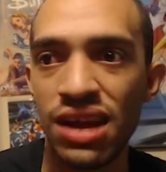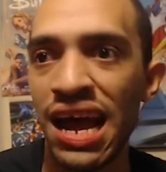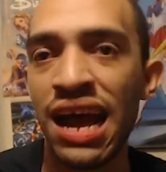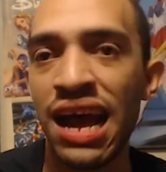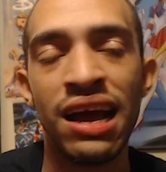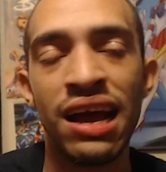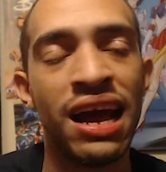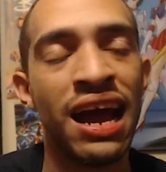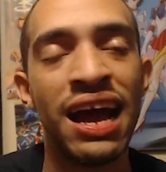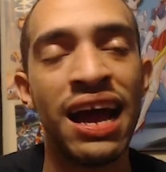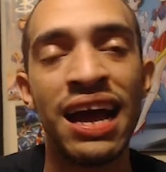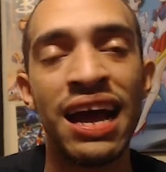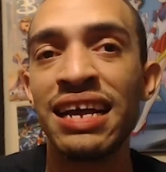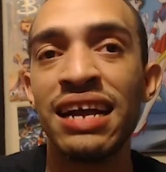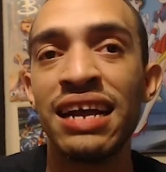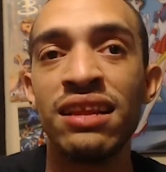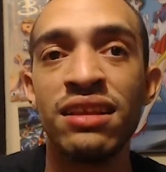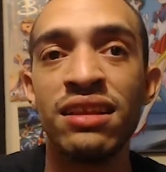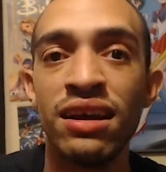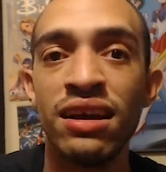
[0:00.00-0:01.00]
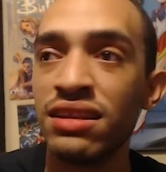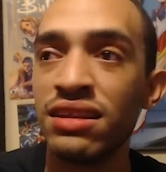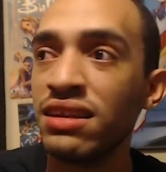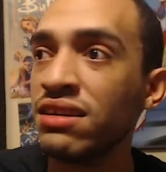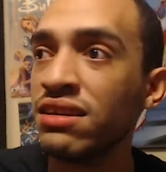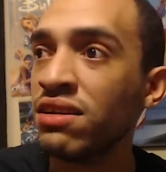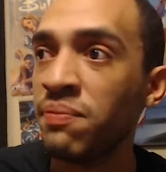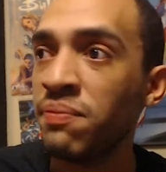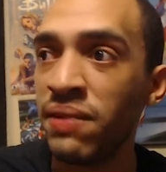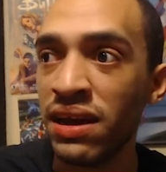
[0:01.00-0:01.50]
I got nothing
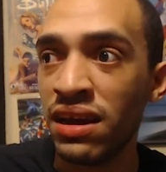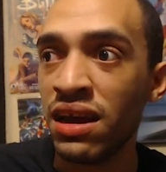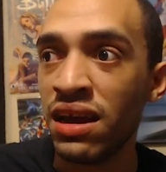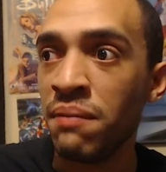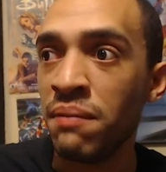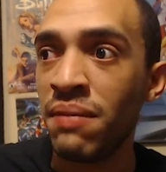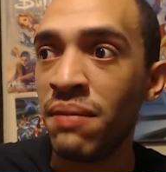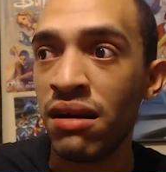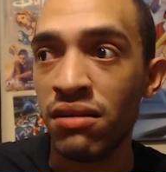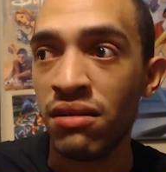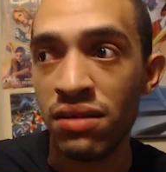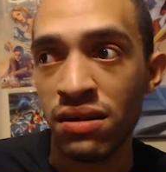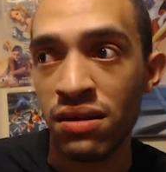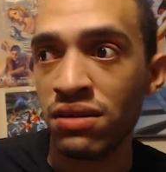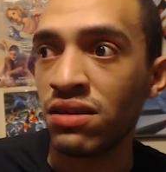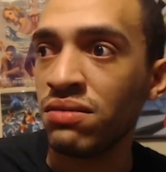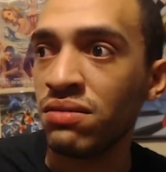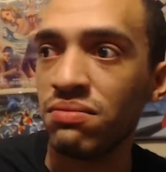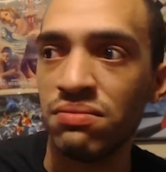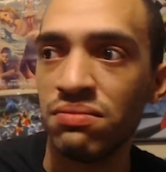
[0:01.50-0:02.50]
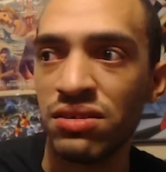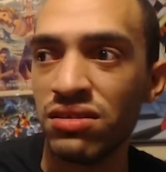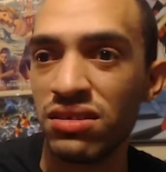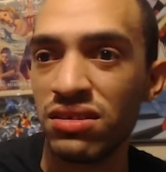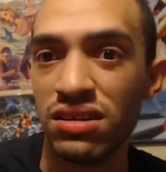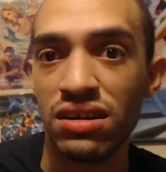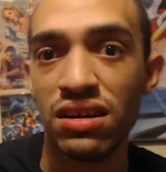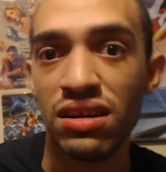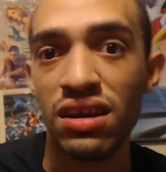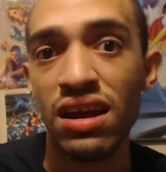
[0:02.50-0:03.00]
to complain about her
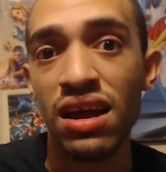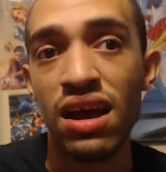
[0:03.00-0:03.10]
music.